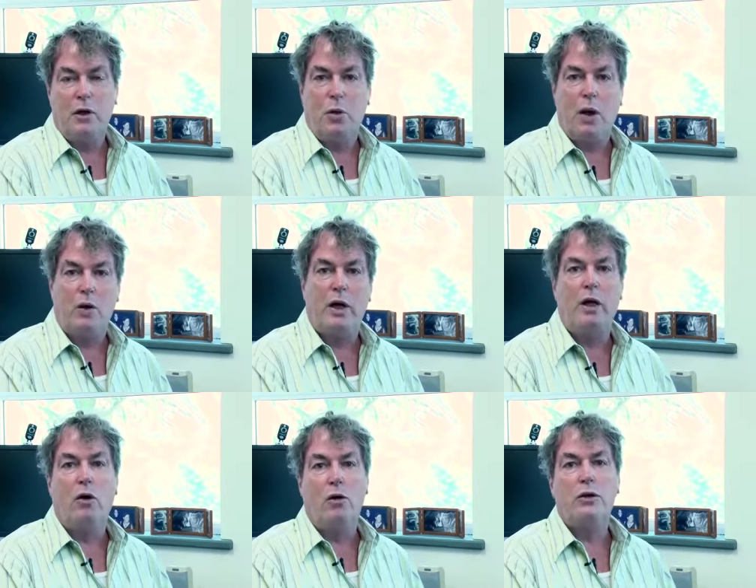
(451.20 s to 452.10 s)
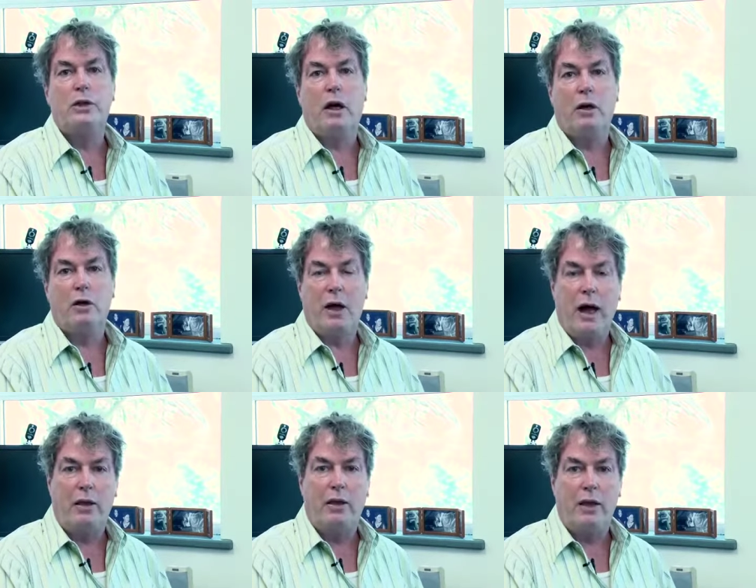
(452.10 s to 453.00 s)
We're looking also
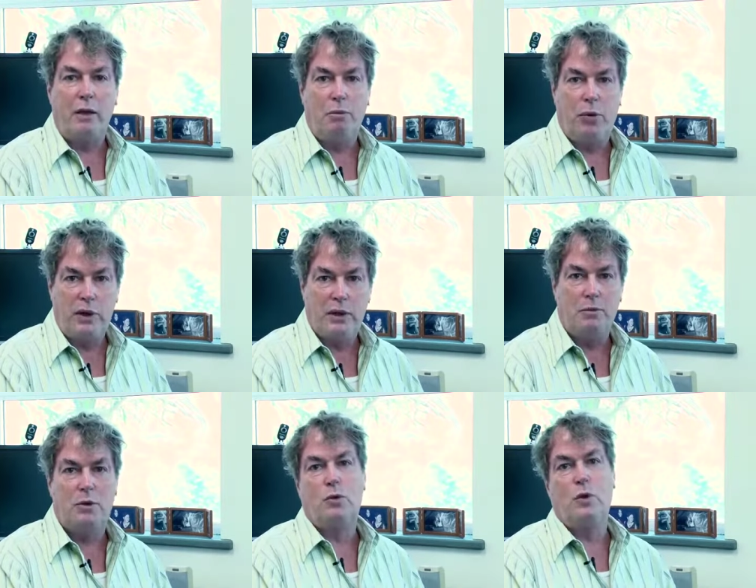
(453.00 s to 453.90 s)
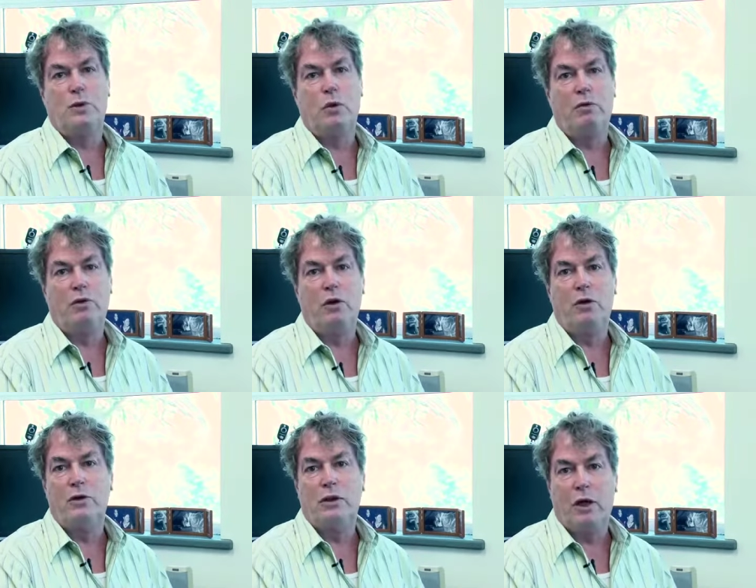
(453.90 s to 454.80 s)
at the prisms which we've
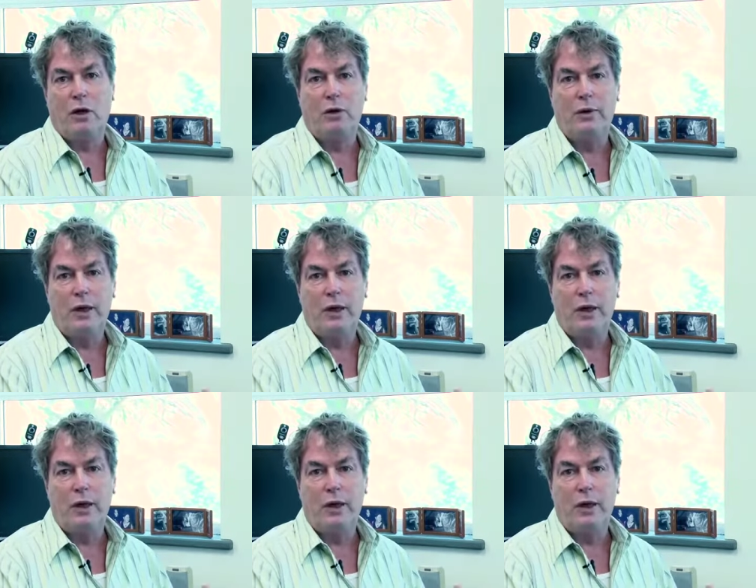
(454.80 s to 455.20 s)
used, so